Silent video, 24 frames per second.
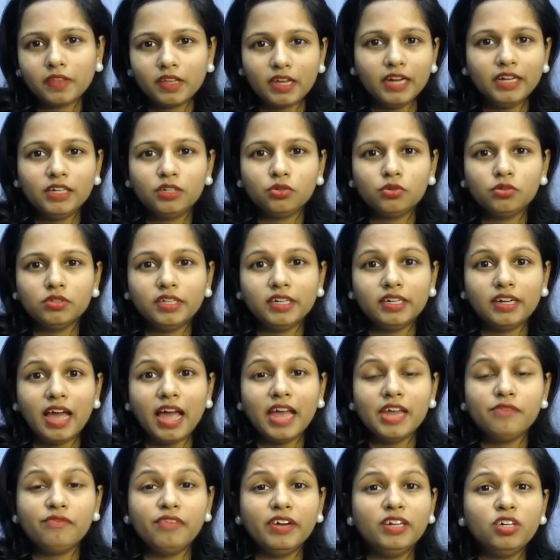I told that
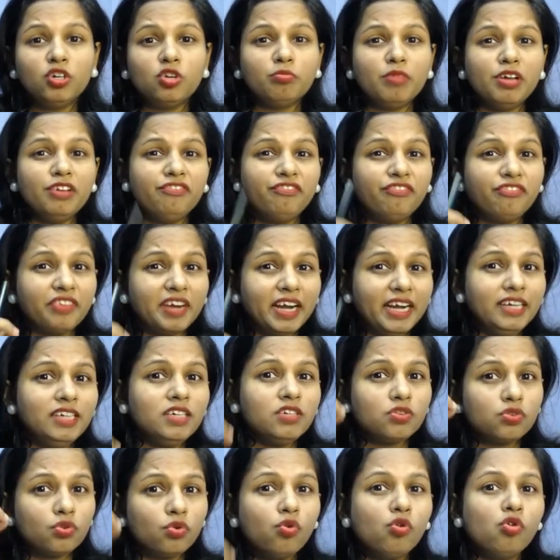I went to my
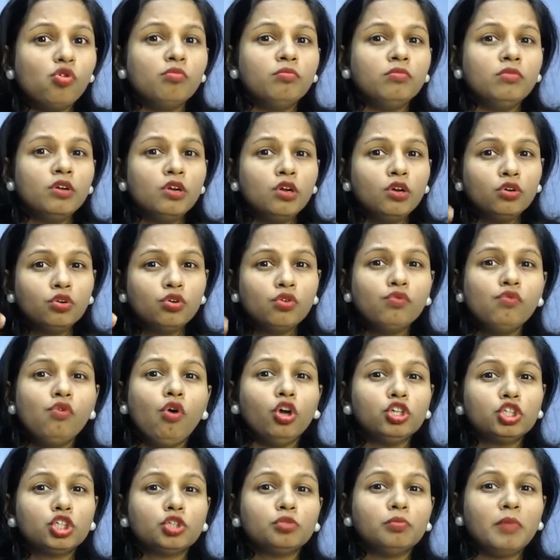friend's home to
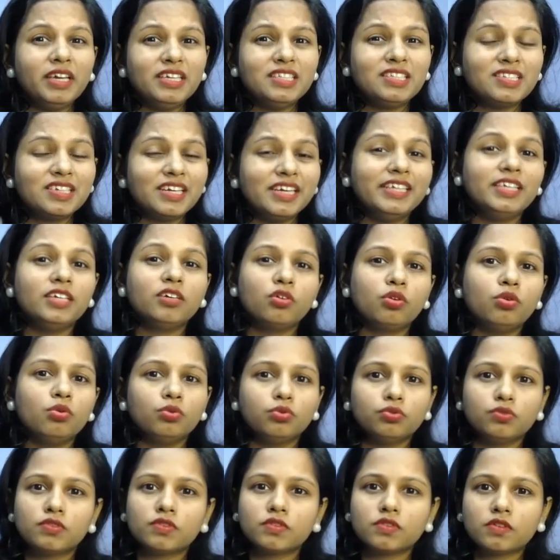wash my stained
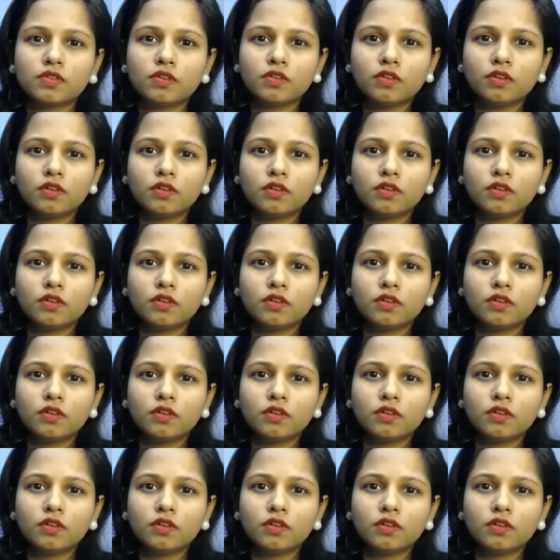clothes.